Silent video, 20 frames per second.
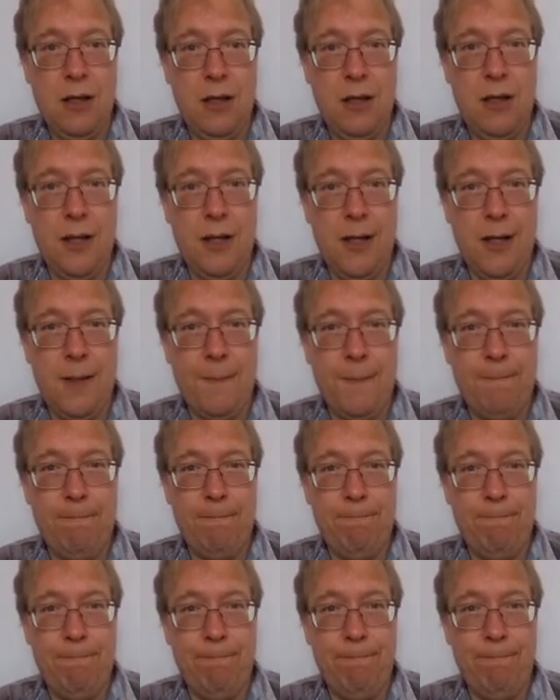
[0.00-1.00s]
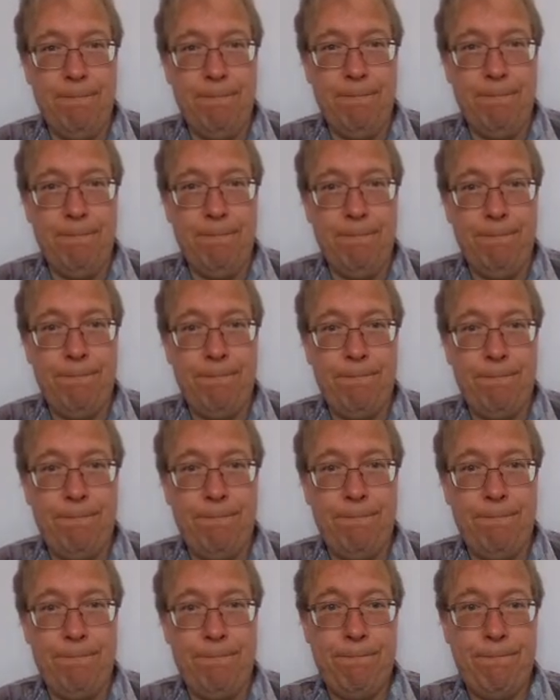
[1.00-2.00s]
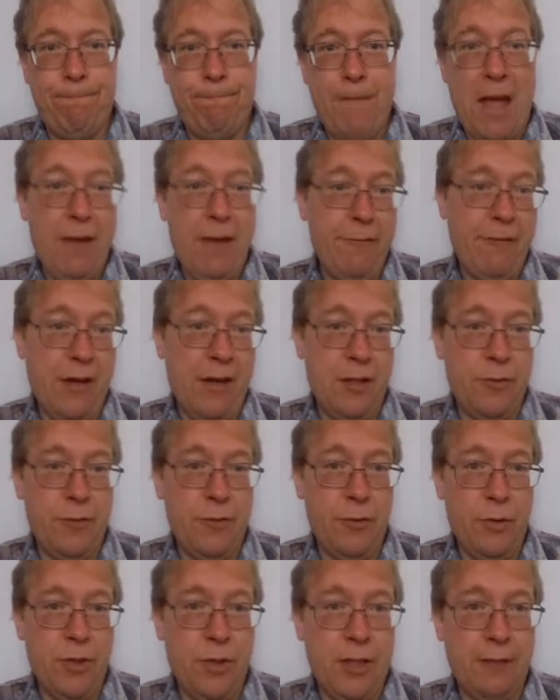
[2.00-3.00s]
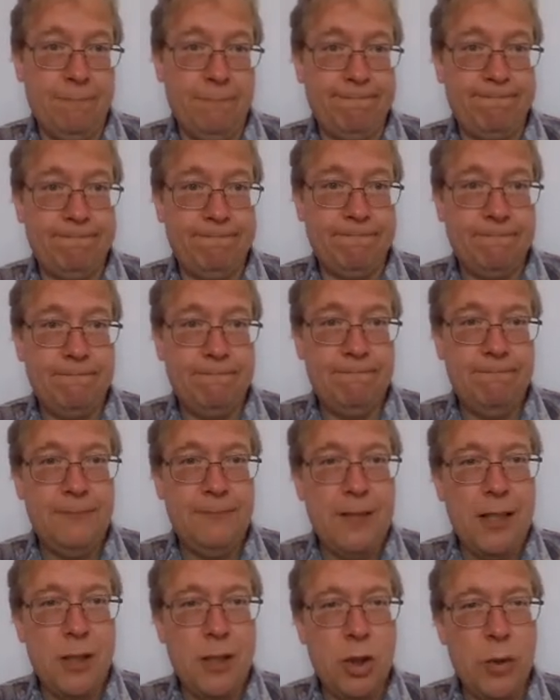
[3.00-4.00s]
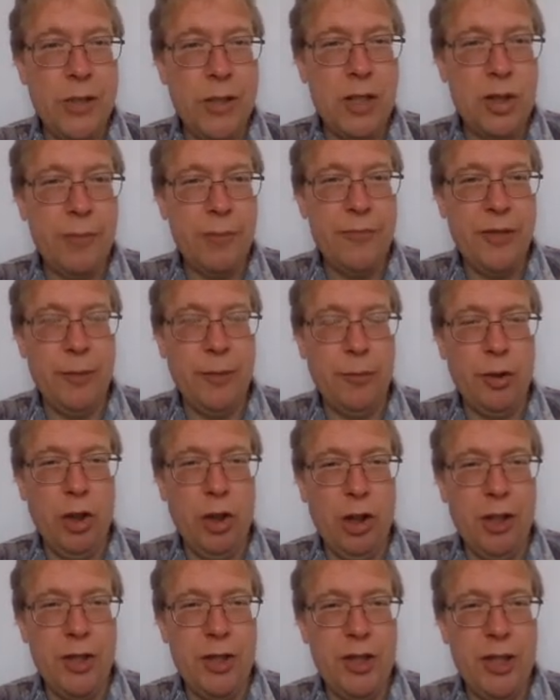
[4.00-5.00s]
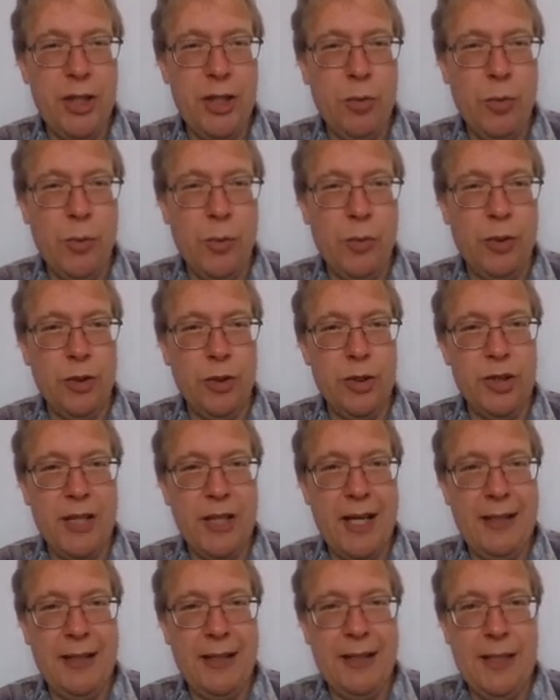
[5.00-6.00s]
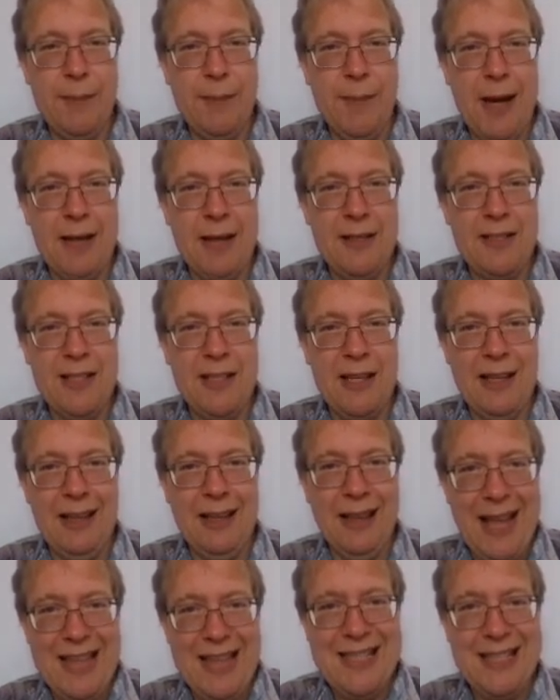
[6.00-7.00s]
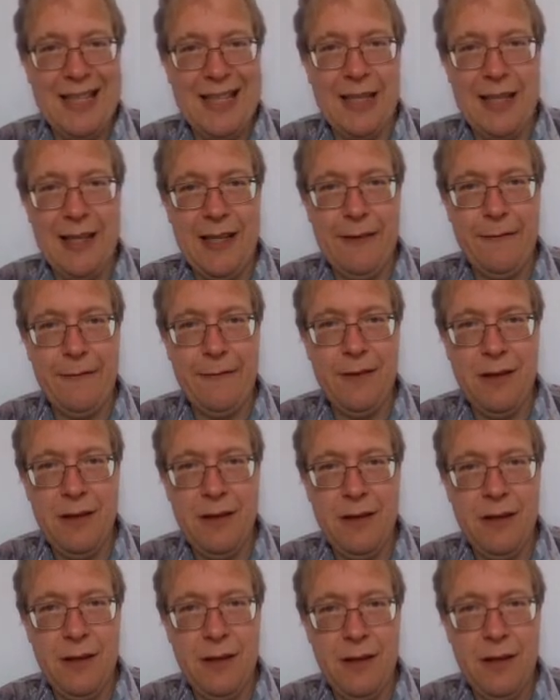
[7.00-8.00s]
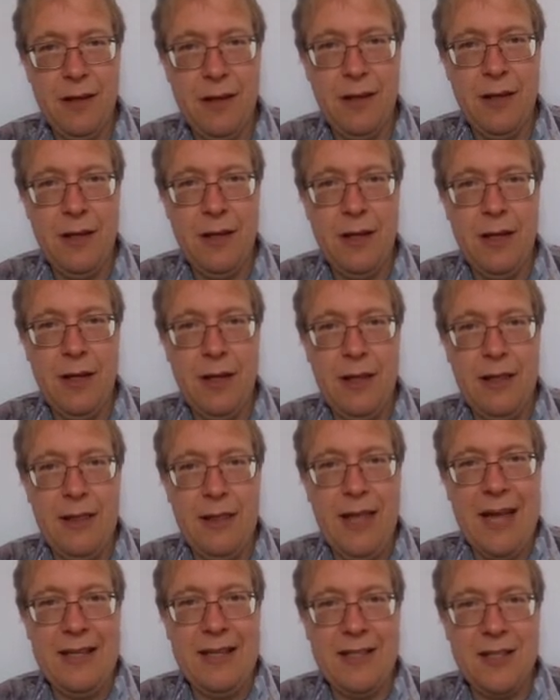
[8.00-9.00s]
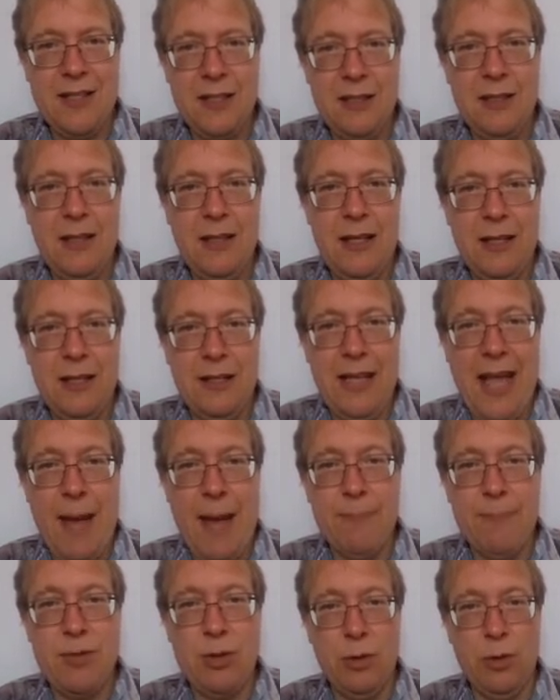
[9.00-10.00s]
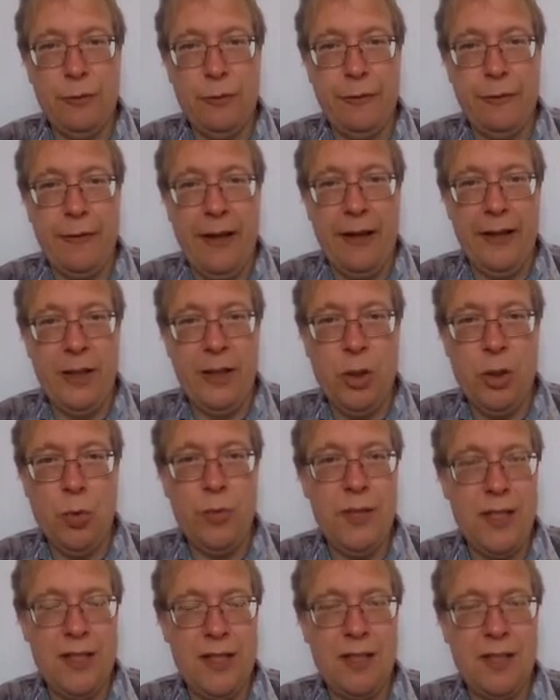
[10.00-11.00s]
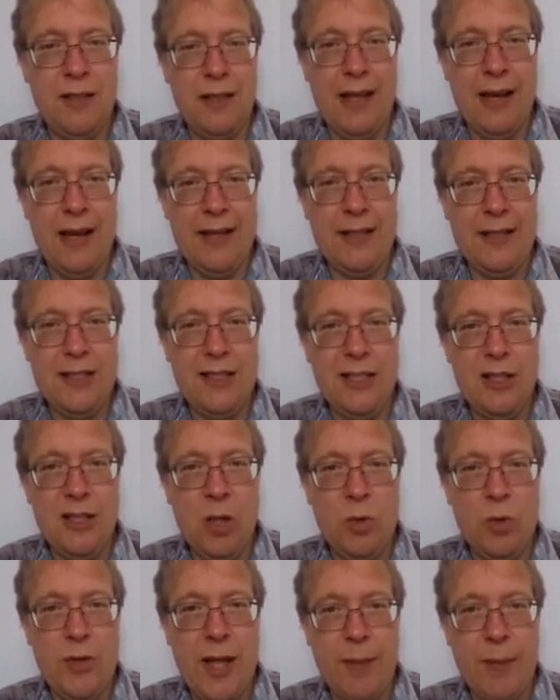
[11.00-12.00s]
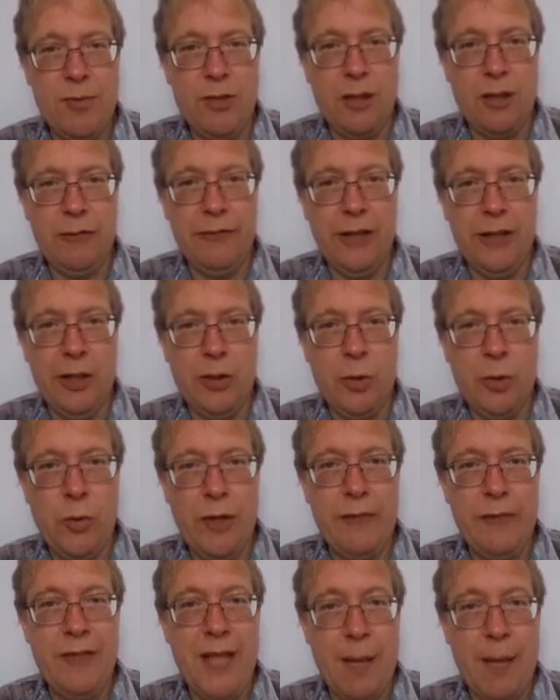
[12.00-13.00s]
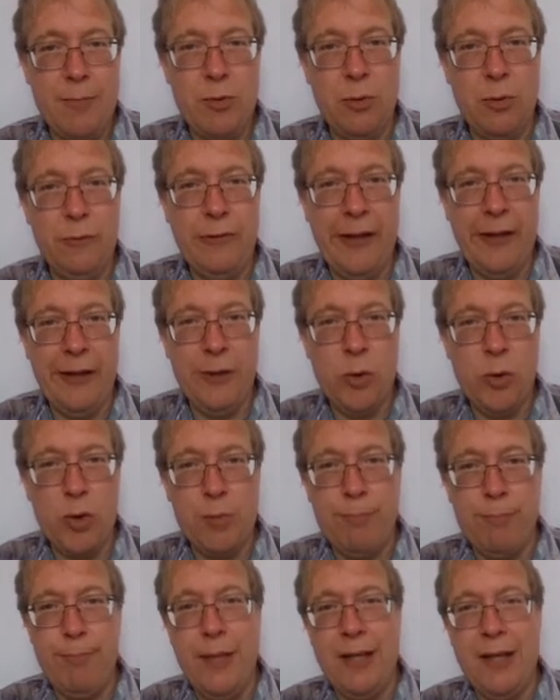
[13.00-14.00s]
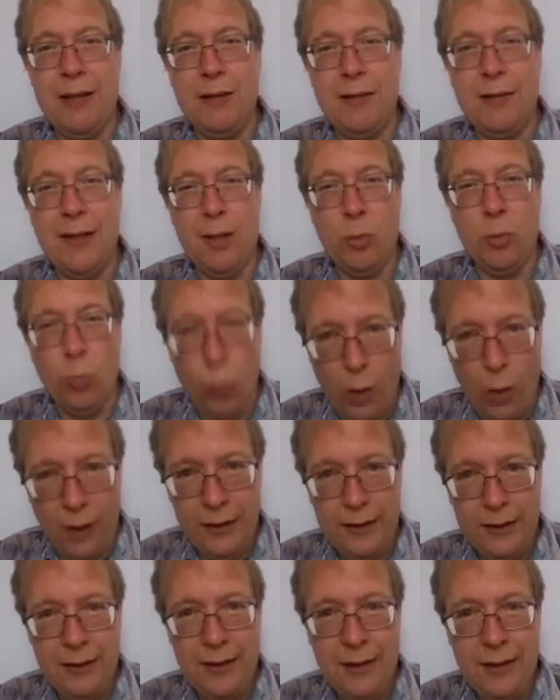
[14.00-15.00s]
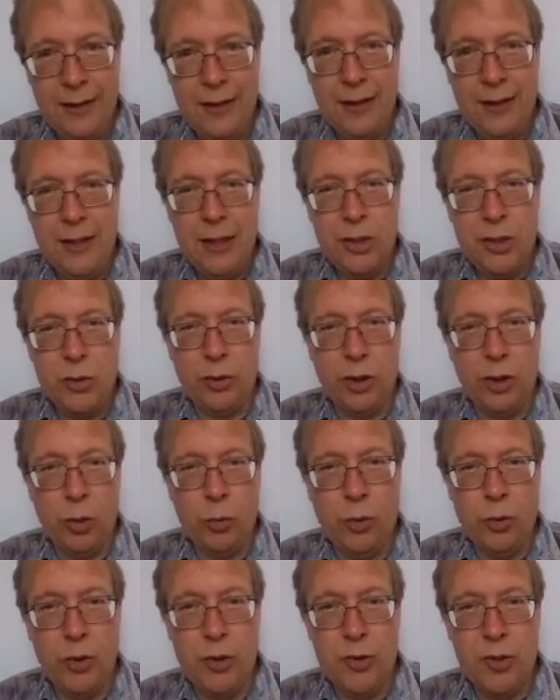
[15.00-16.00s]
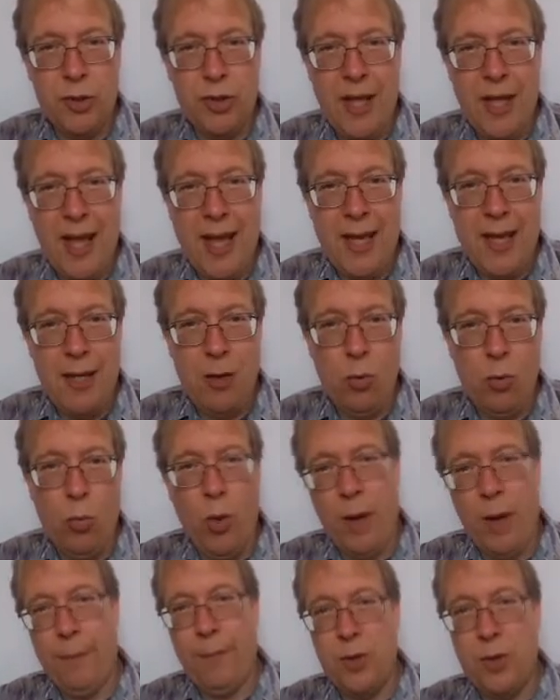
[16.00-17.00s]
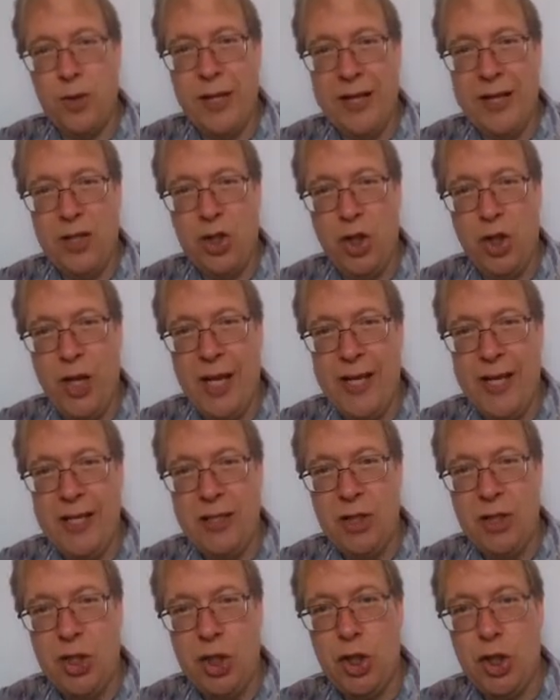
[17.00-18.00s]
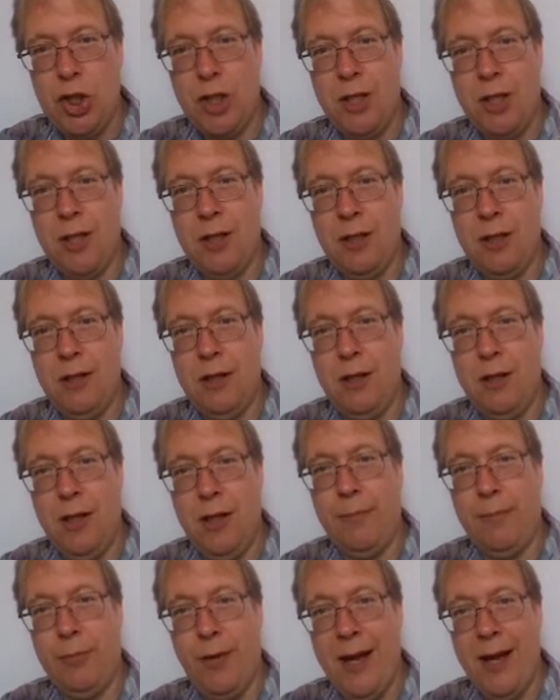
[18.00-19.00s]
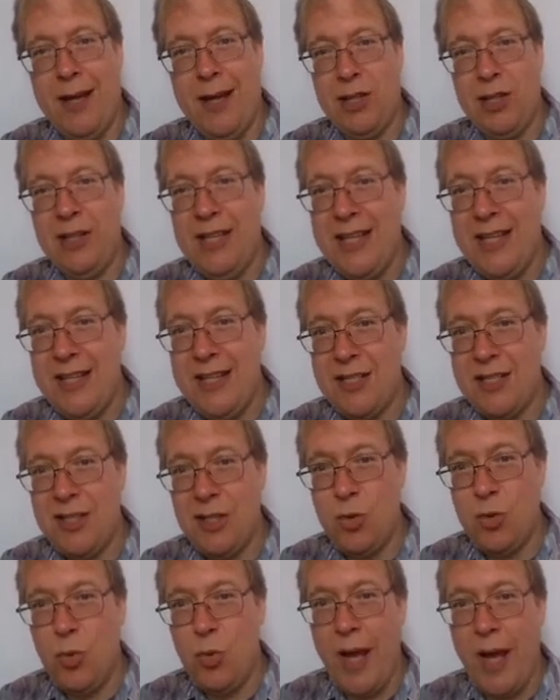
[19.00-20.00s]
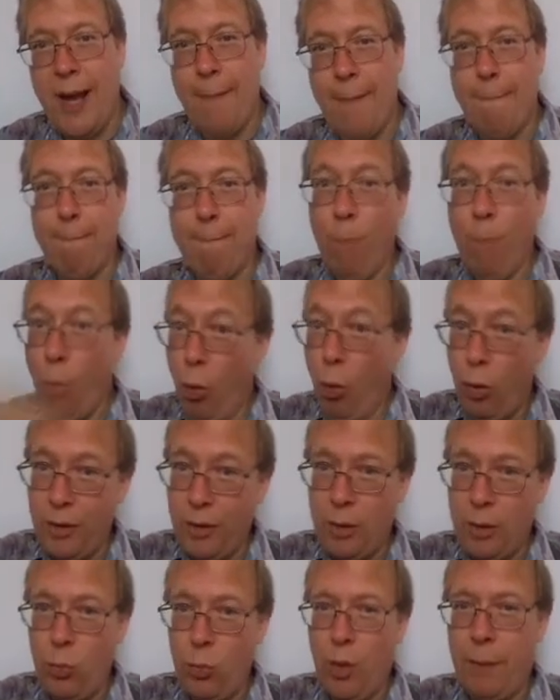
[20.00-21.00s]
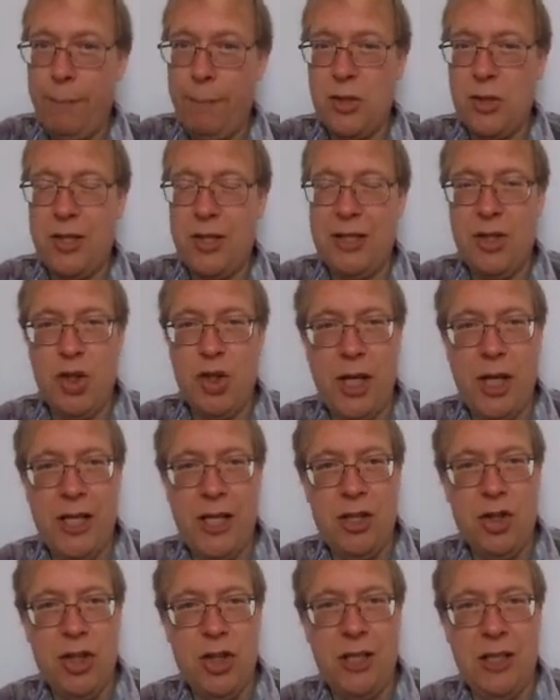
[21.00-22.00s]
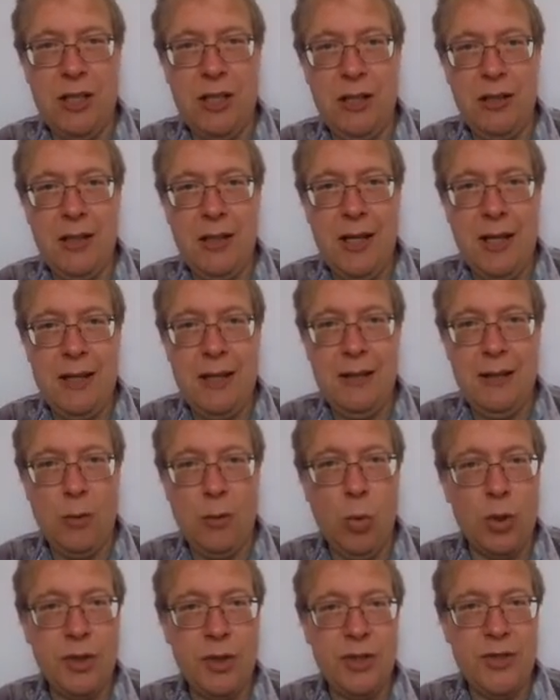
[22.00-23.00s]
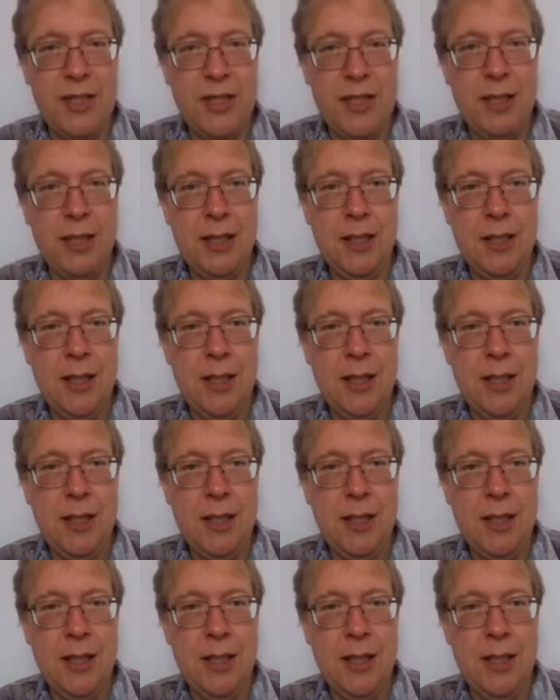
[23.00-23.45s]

And vice versa. So here's some terminology. We will say that demand is elastic if that the absolute value, these lines denote the absolute value, if the absolute value is bigger than 1. So in other words, a 1% change in price leads to a more than 1% change in quantity.